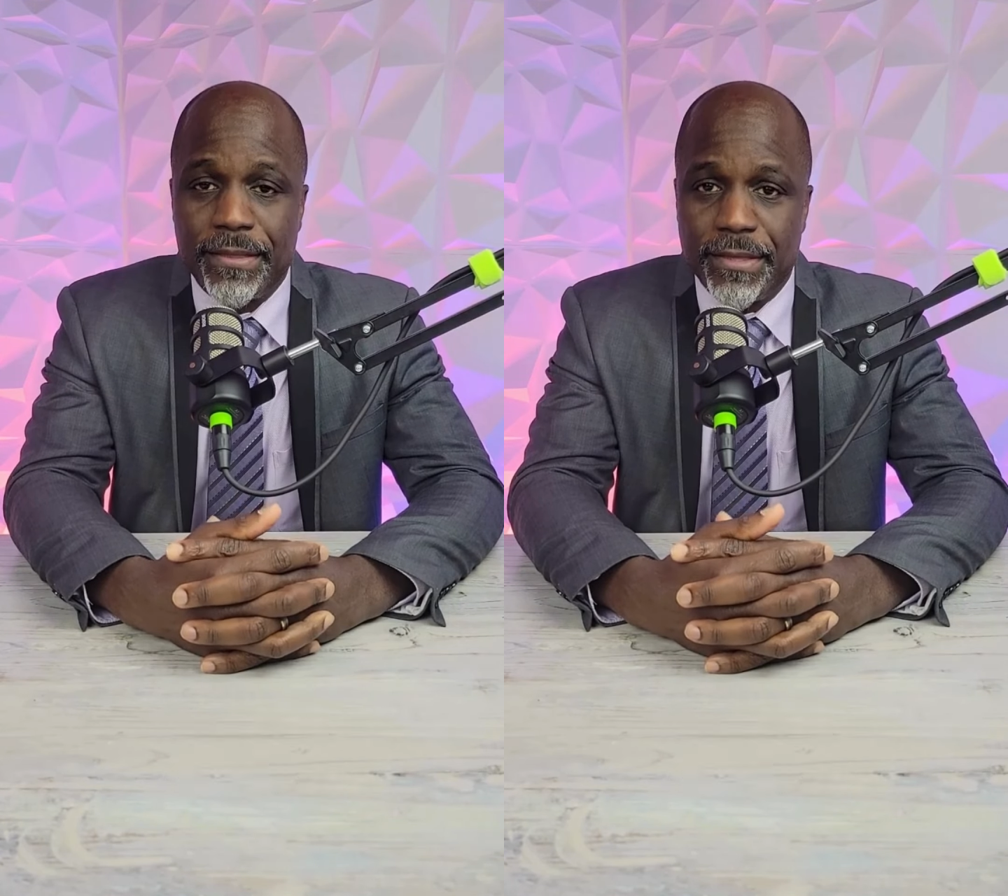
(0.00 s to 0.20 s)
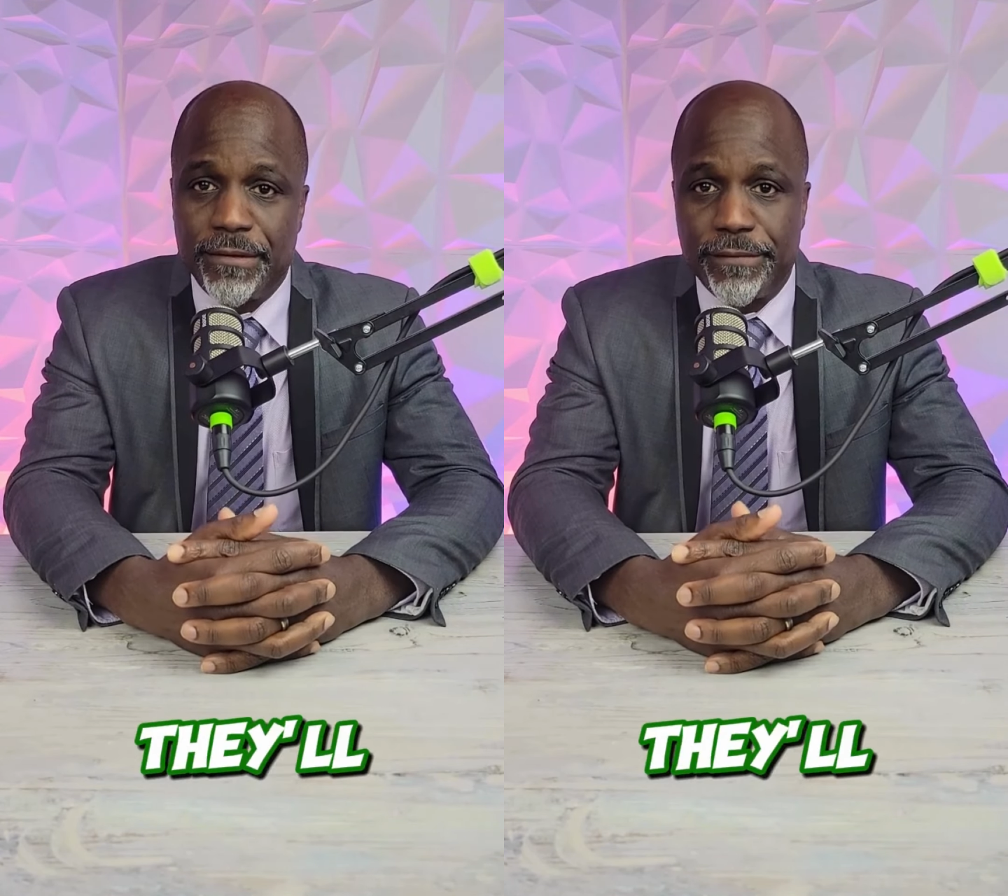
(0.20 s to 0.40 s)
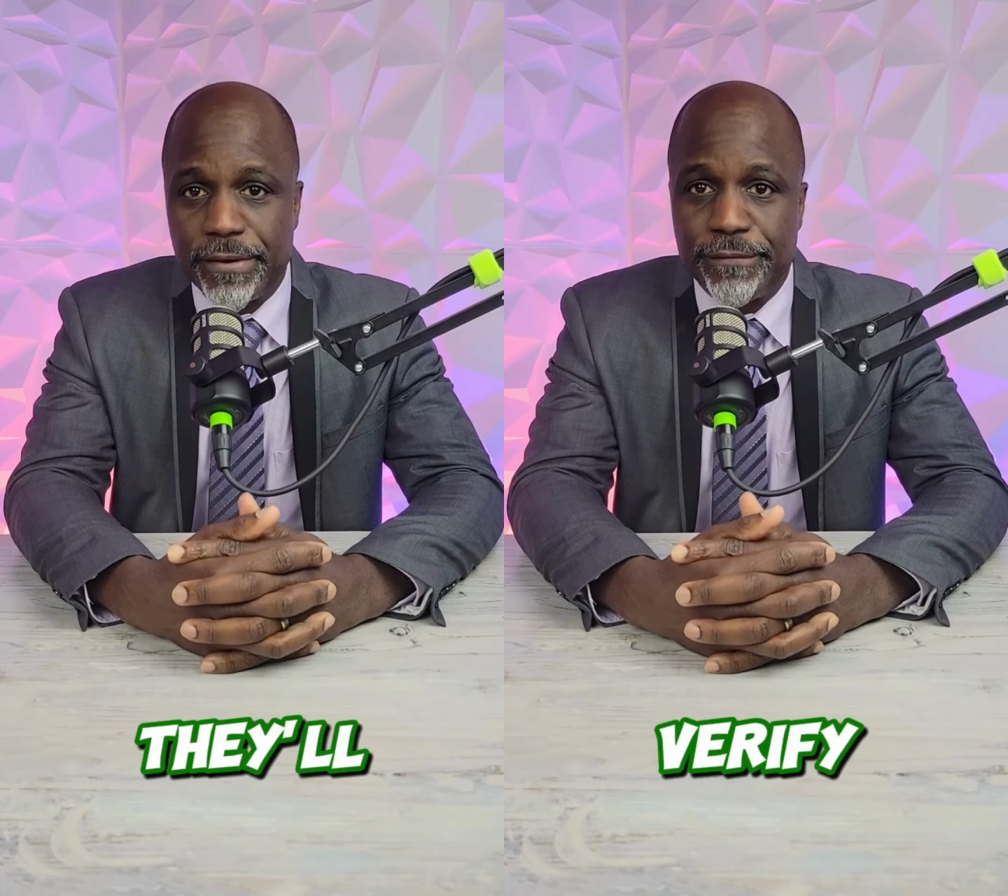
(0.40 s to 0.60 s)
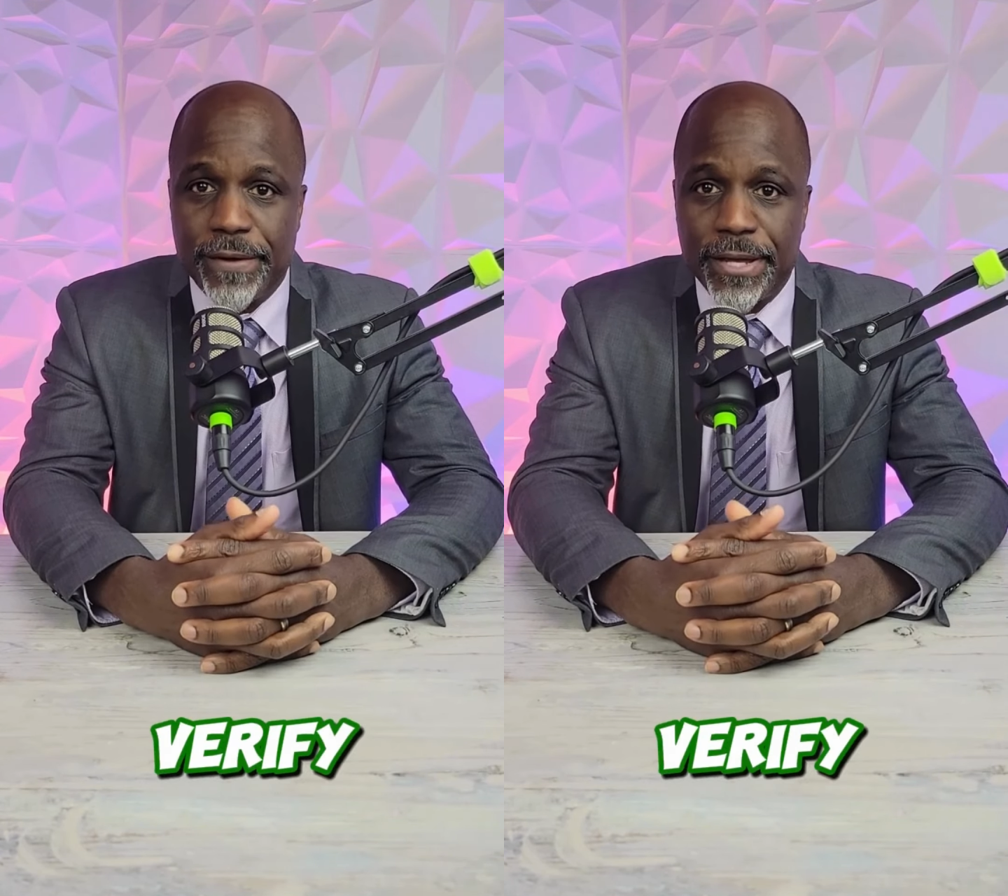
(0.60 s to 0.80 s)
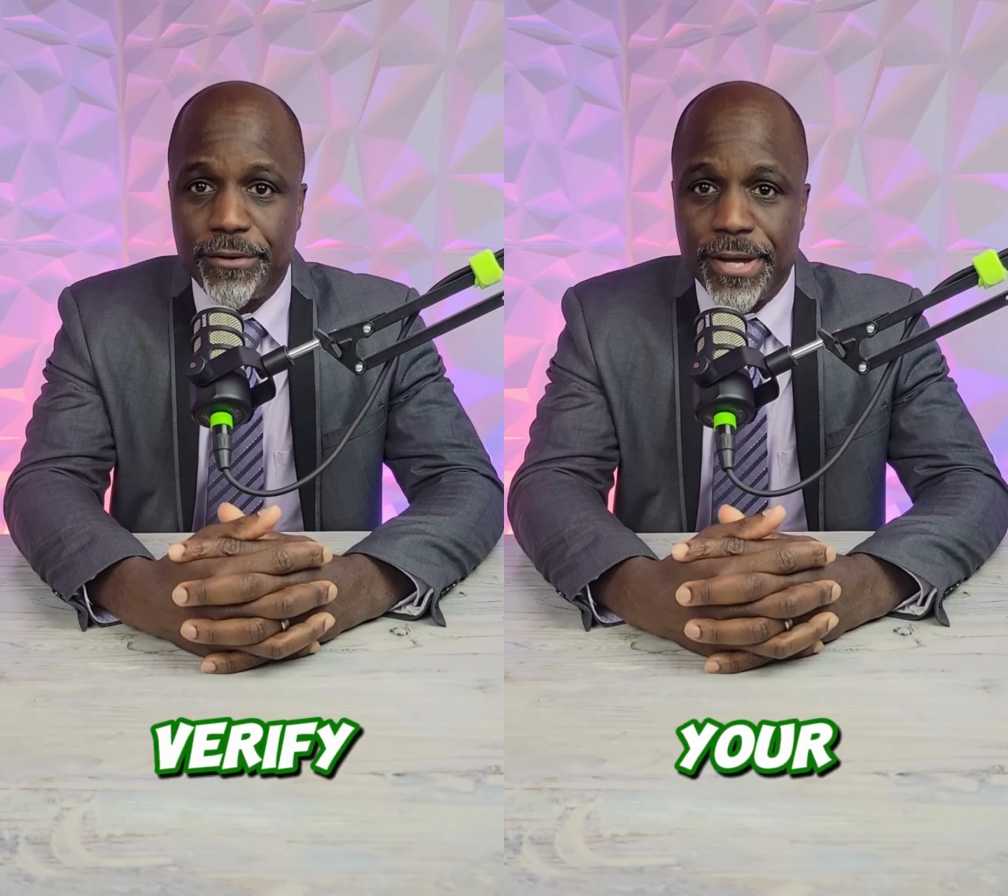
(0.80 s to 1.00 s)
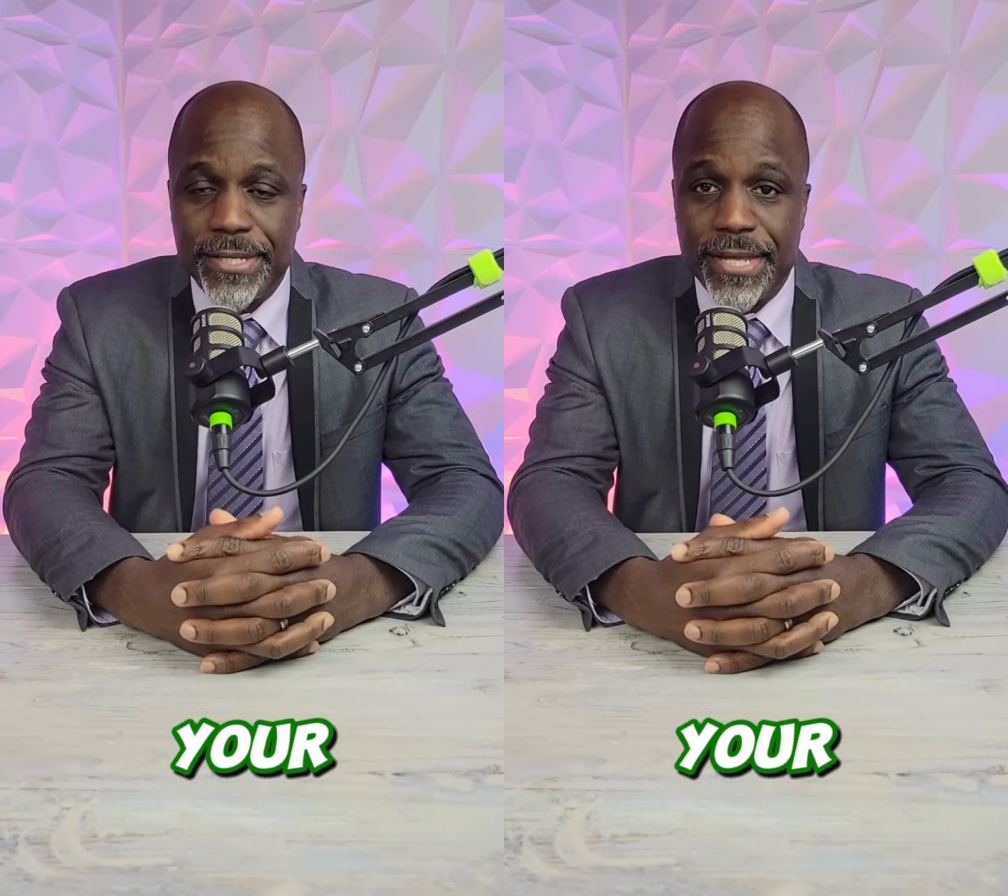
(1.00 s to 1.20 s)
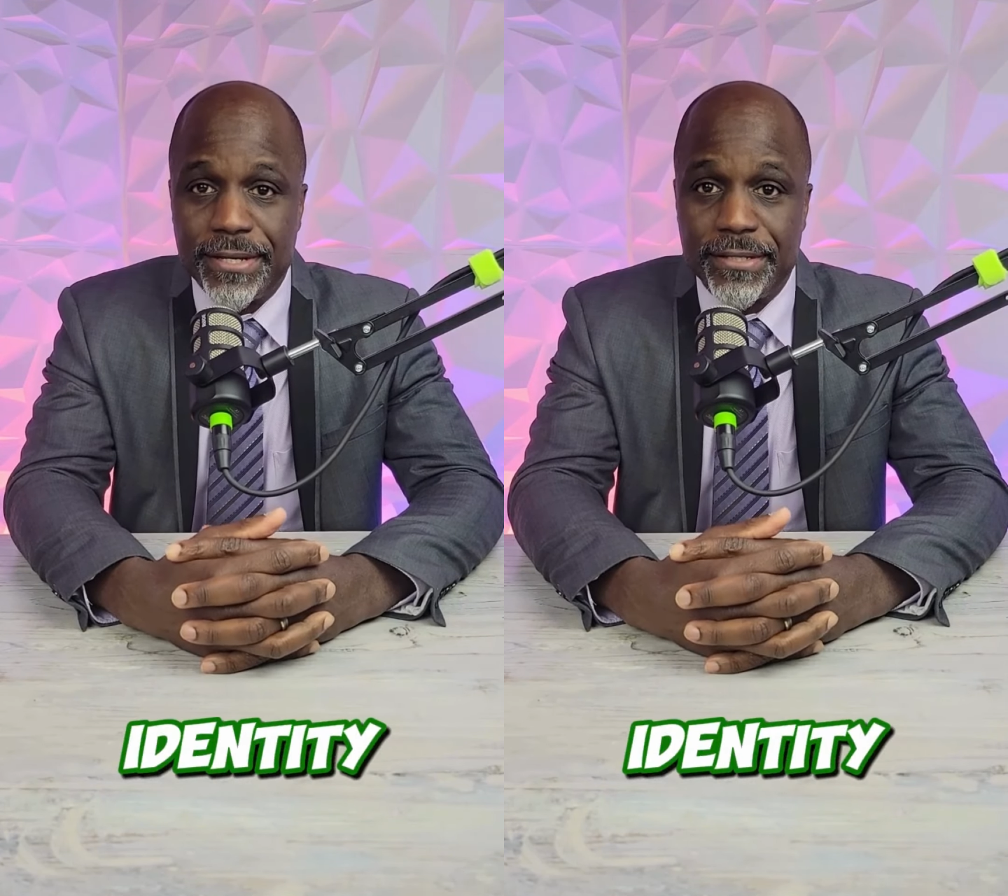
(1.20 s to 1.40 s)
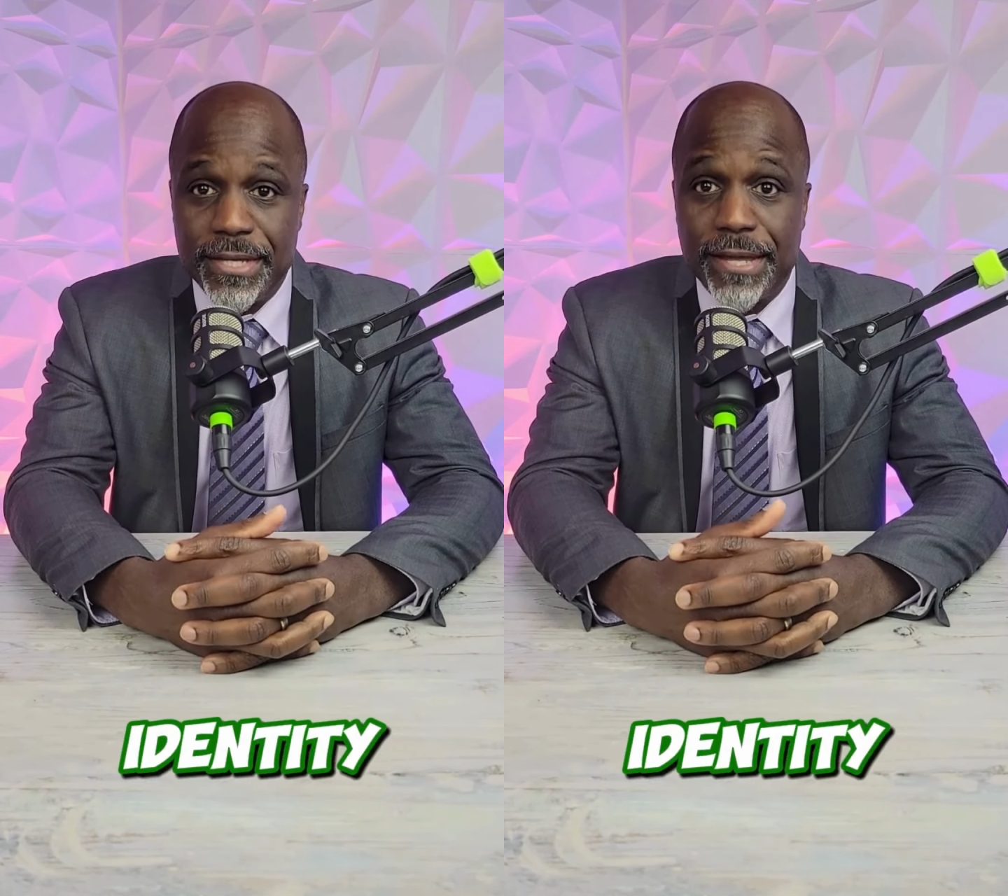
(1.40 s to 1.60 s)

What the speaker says: They'll verify your identity